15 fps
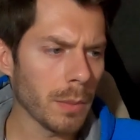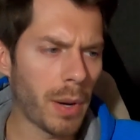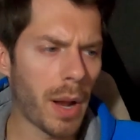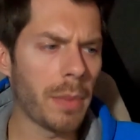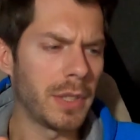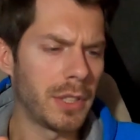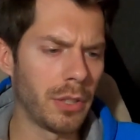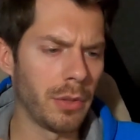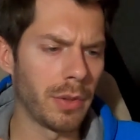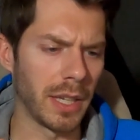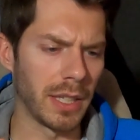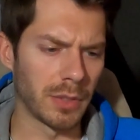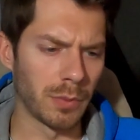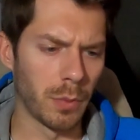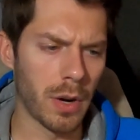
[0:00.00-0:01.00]
probably two
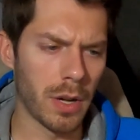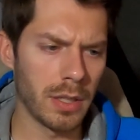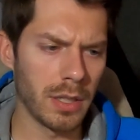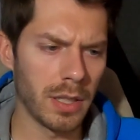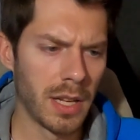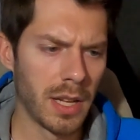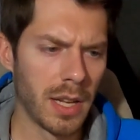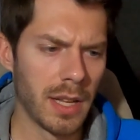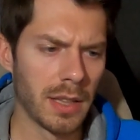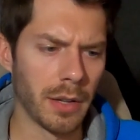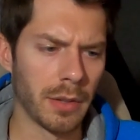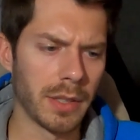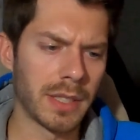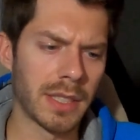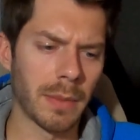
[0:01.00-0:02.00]
things. One,
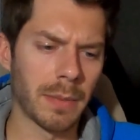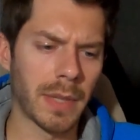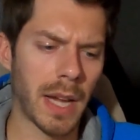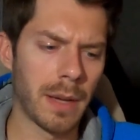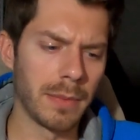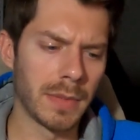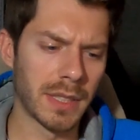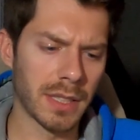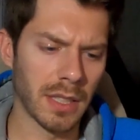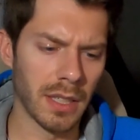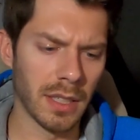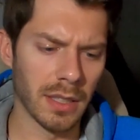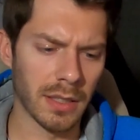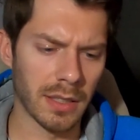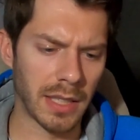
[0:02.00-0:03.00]
there is sometimes
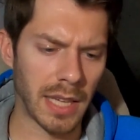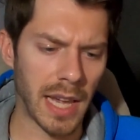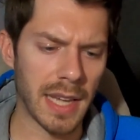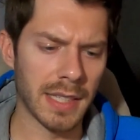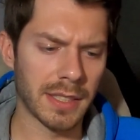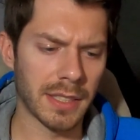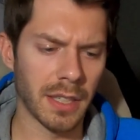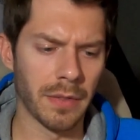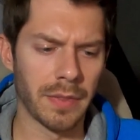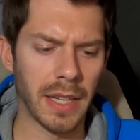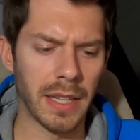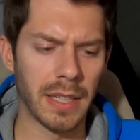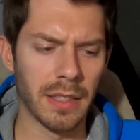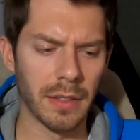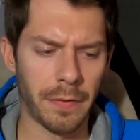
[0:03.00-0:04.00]
a case of
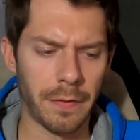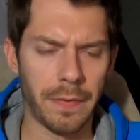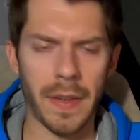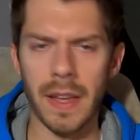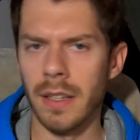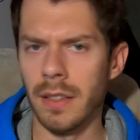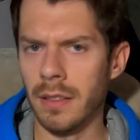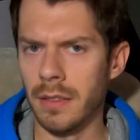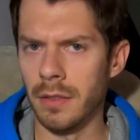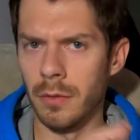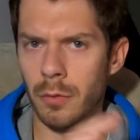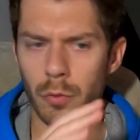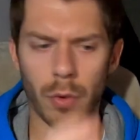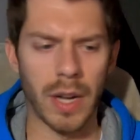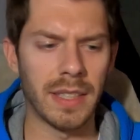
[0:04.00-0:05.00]
getting the fit
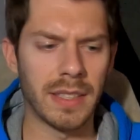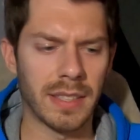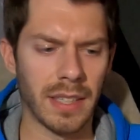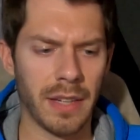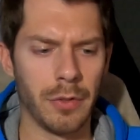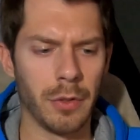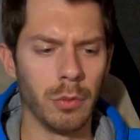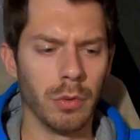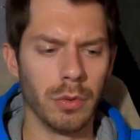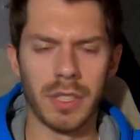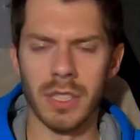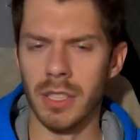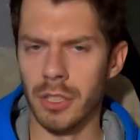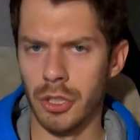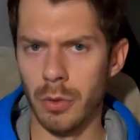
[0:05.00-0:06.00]
right. If you
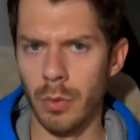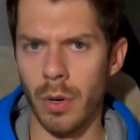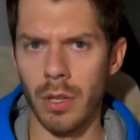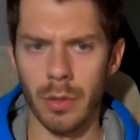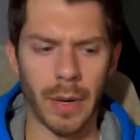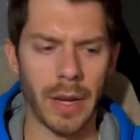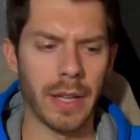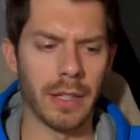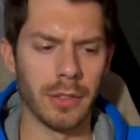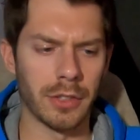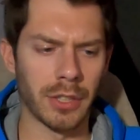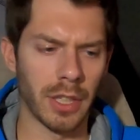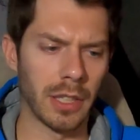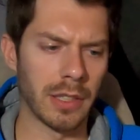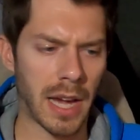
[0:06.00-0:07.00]
loosen the shoe all the way and then you
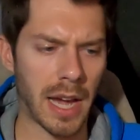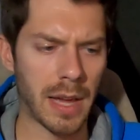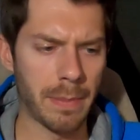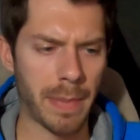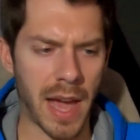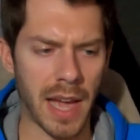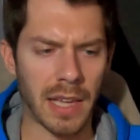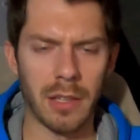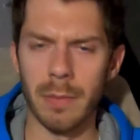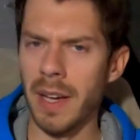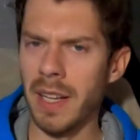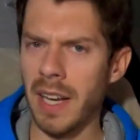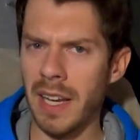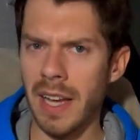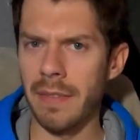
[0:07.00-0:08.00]
try to tie it back, you
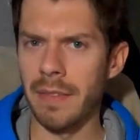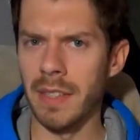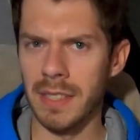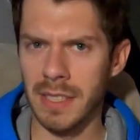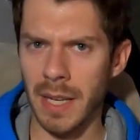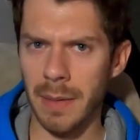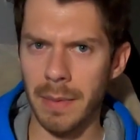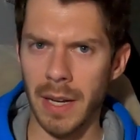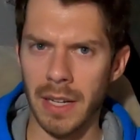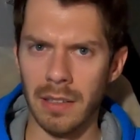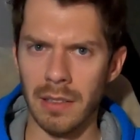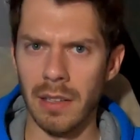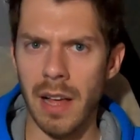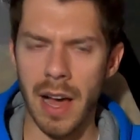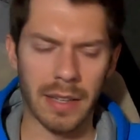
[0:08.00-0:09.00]
might not have the same kind
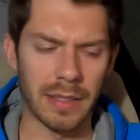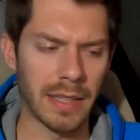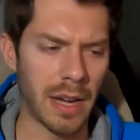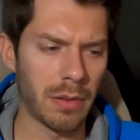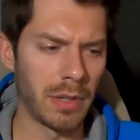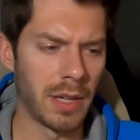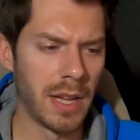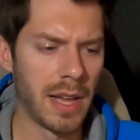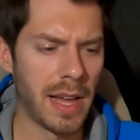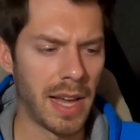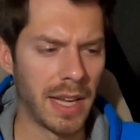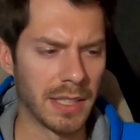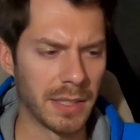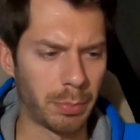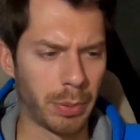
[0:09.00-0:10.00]
of lockdown
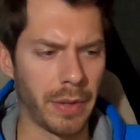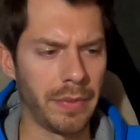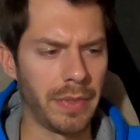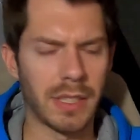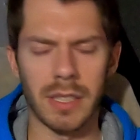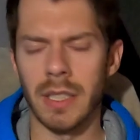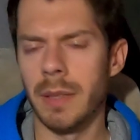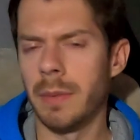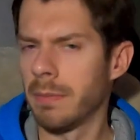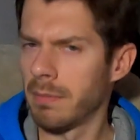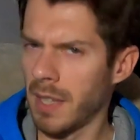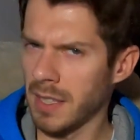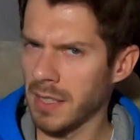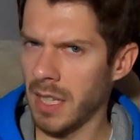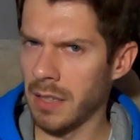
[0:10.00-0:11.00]
as previously.
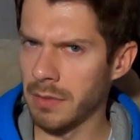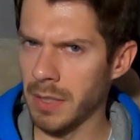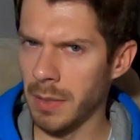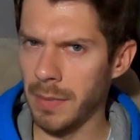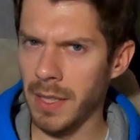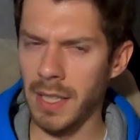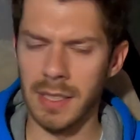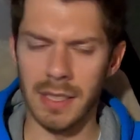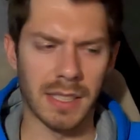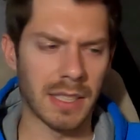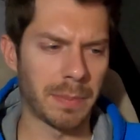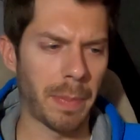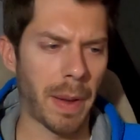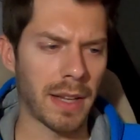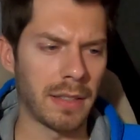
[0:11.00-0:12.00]
That's kind of something that's
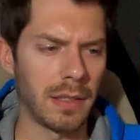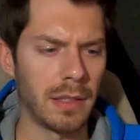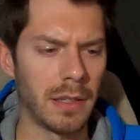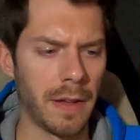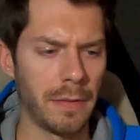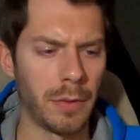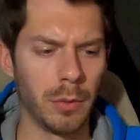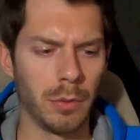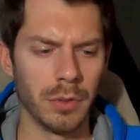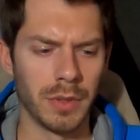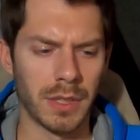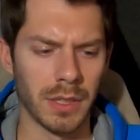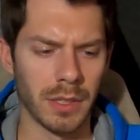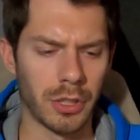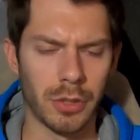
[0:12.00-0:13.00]
expected if you
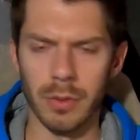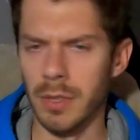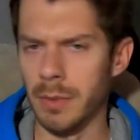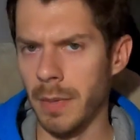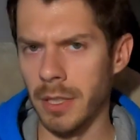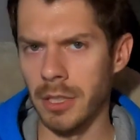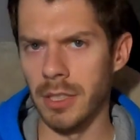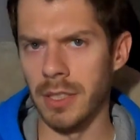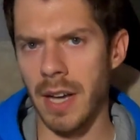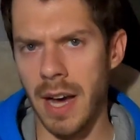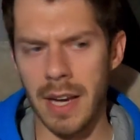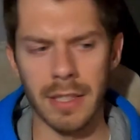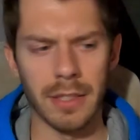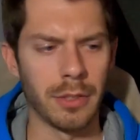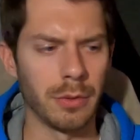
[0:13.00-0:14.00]
loosen the shoe as much as
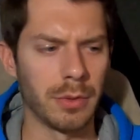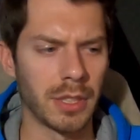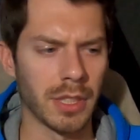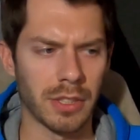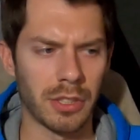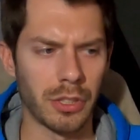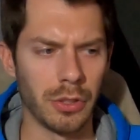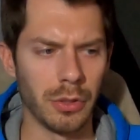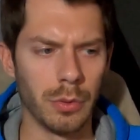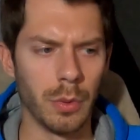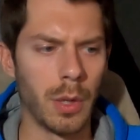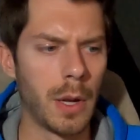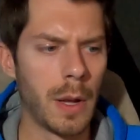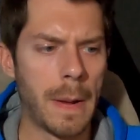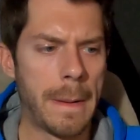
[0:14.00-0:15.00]
I do, just
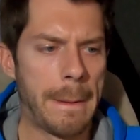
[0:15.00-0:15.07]
to